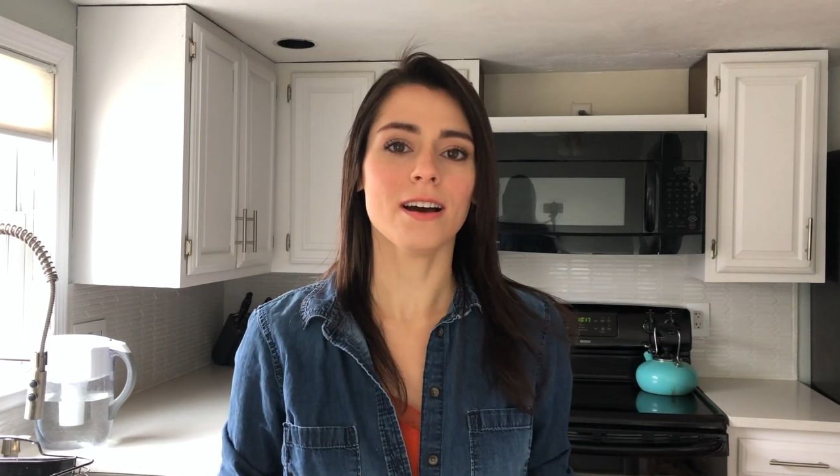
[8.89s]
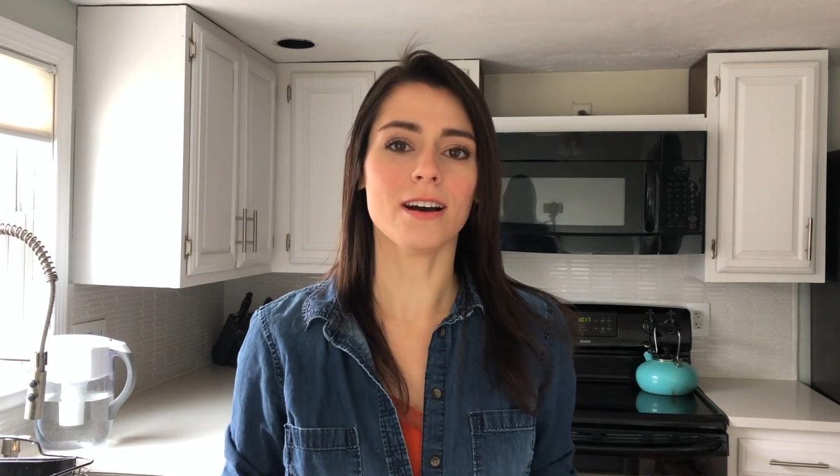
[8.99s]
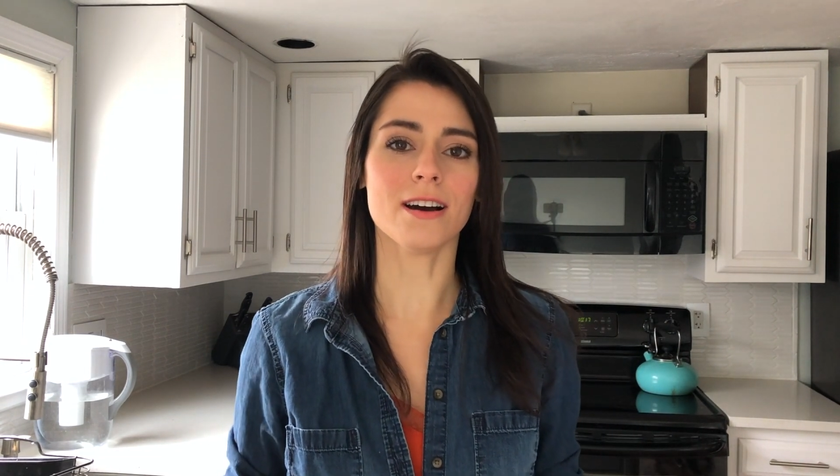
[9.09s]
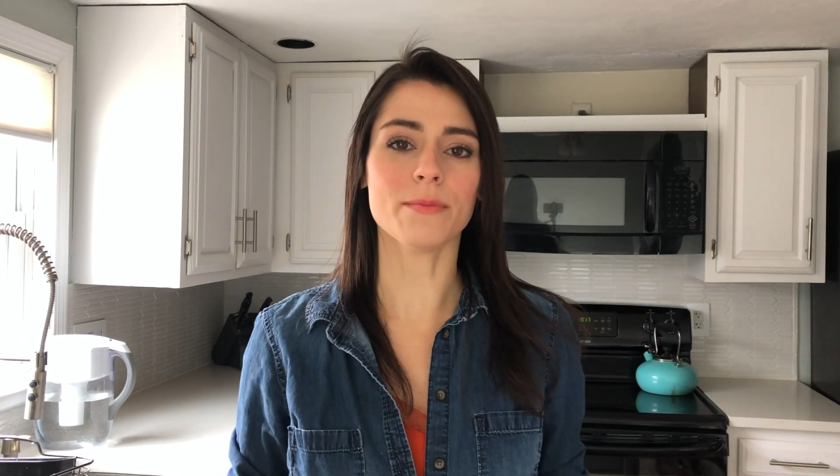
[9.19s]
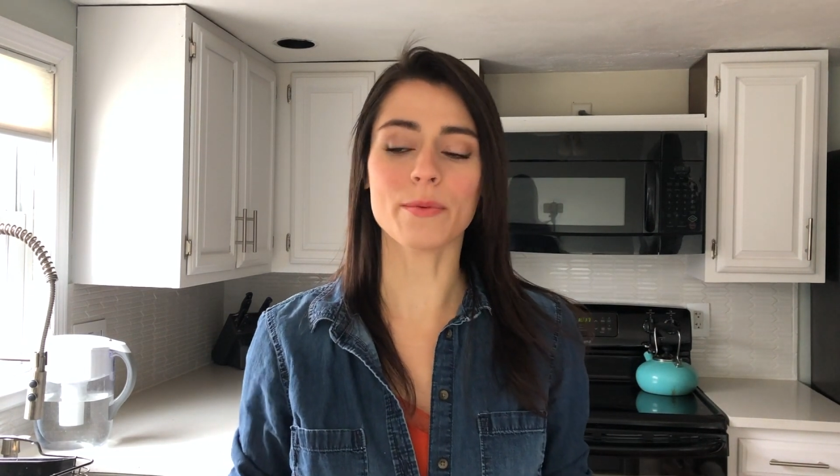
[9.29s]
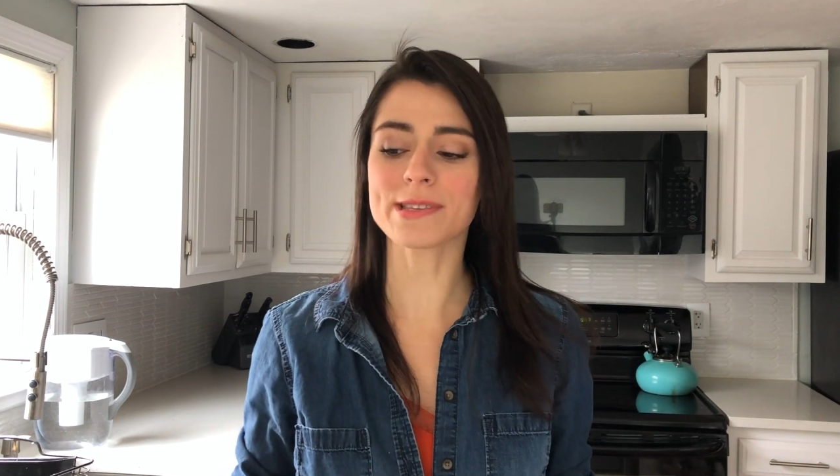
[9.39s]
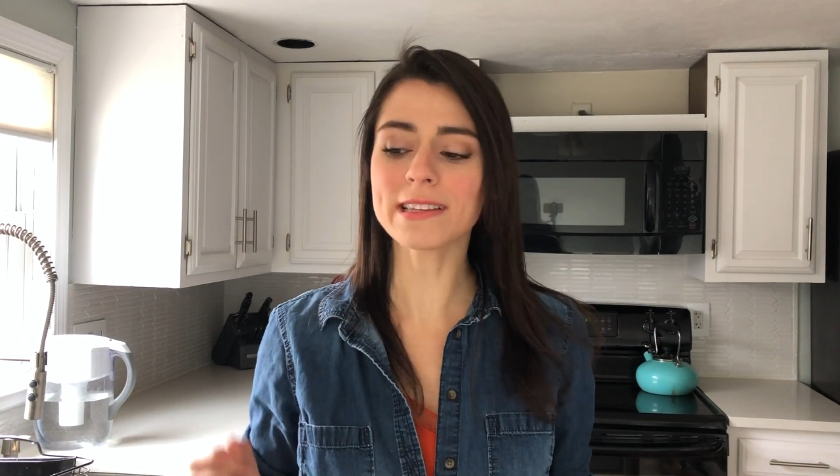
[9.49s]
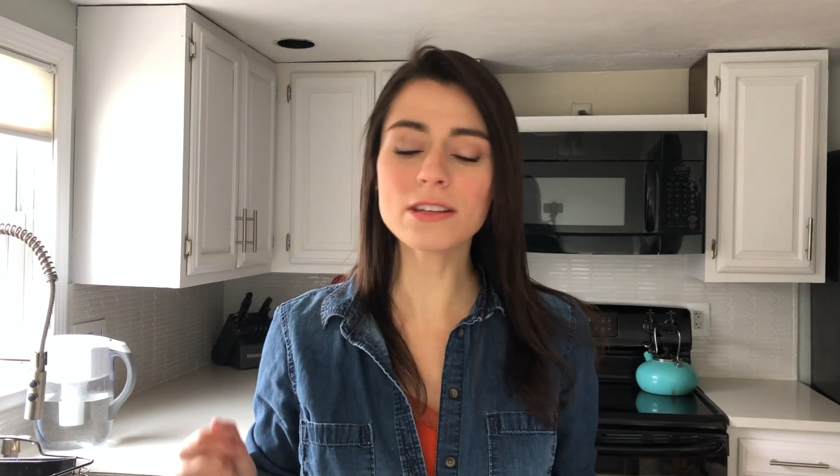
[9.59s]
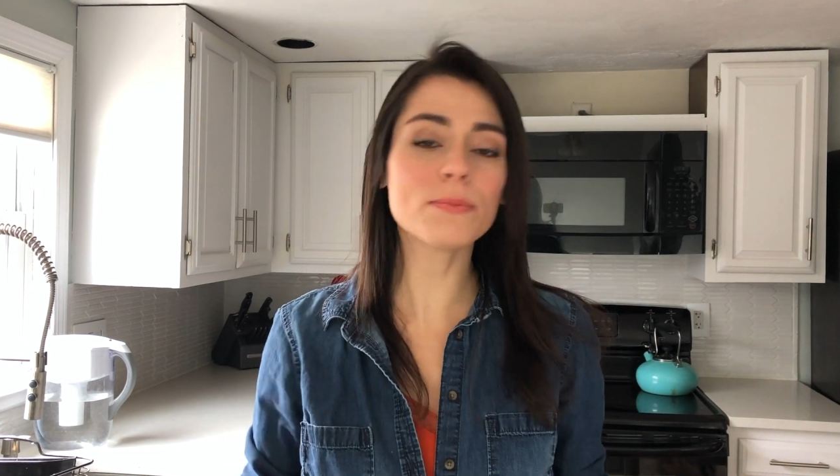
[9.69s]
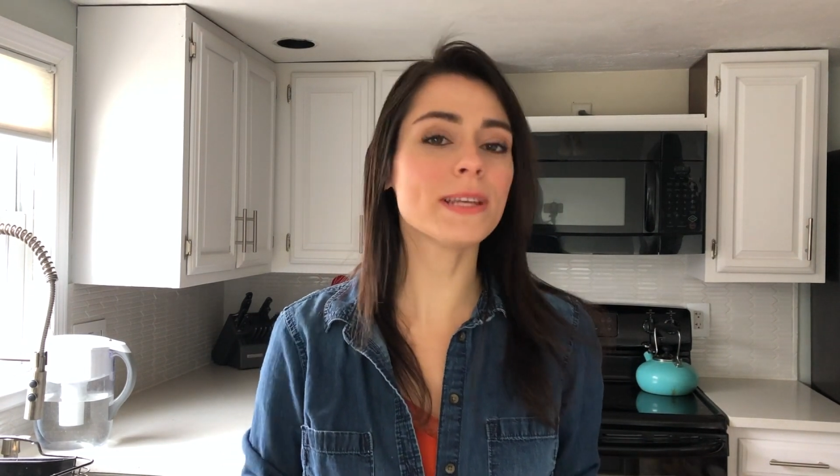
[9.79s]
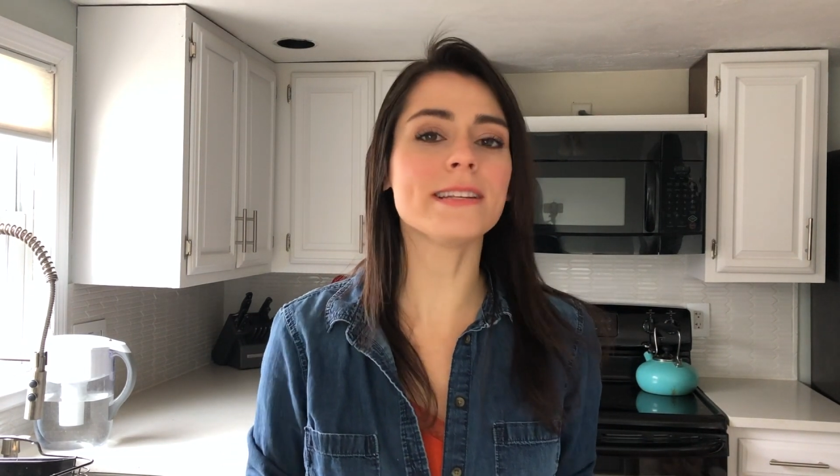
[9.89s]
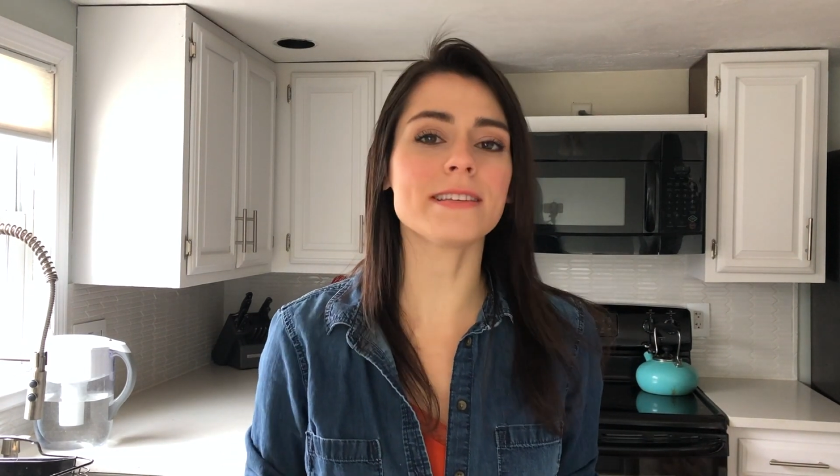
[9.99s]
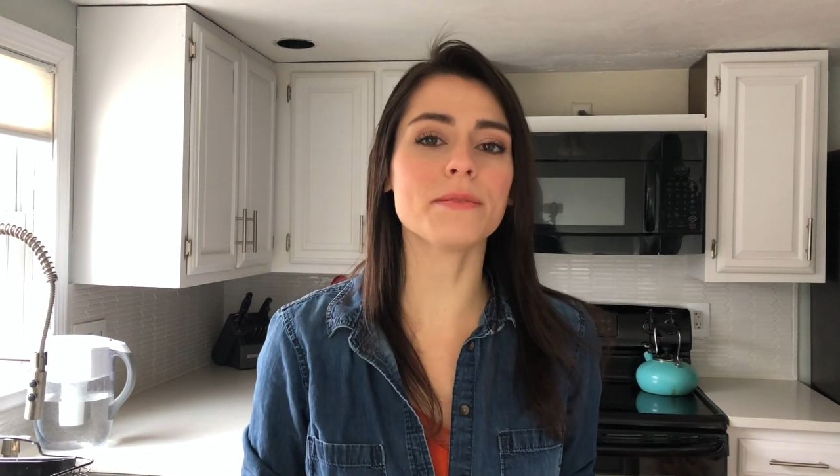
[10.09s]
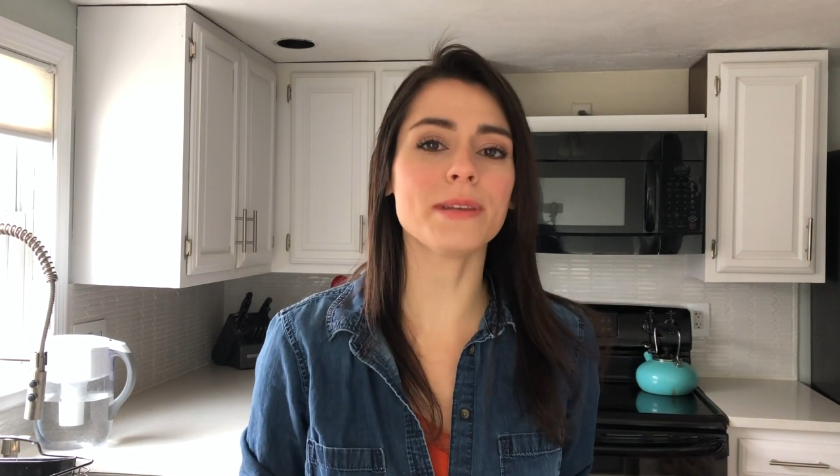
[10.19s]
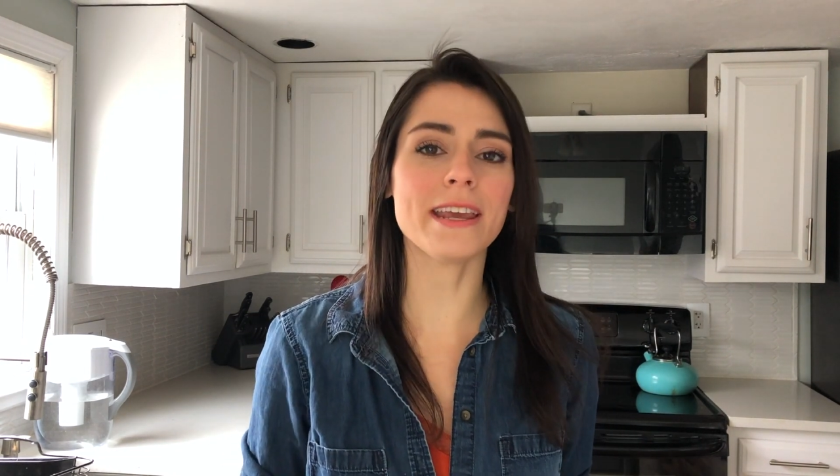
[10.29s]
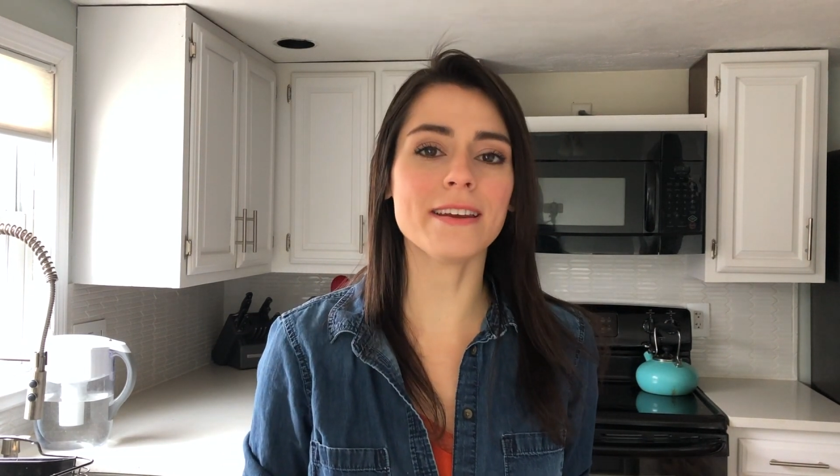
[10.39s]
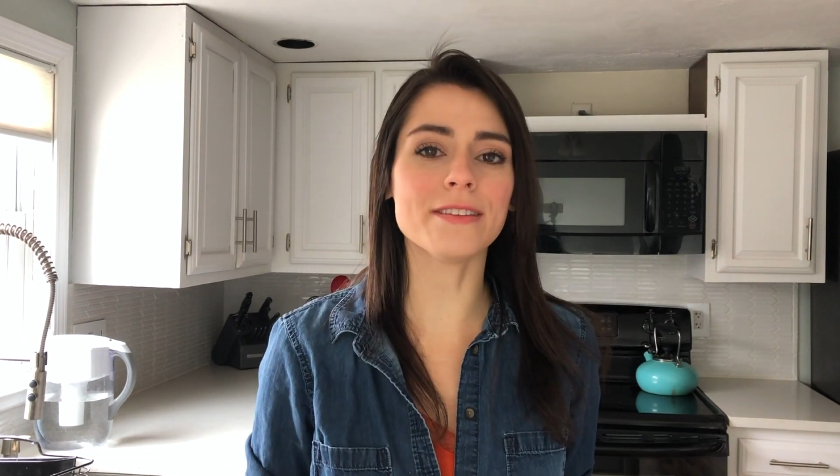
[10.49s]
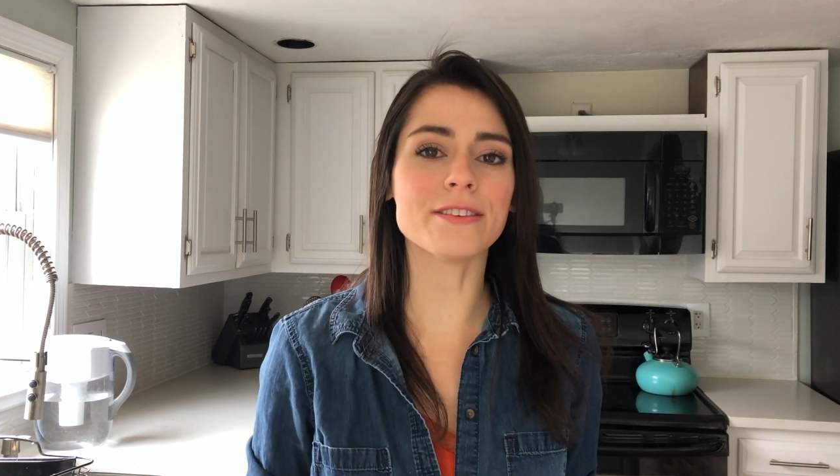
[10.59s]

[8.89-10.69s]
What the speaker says: I was a little bit intimidated.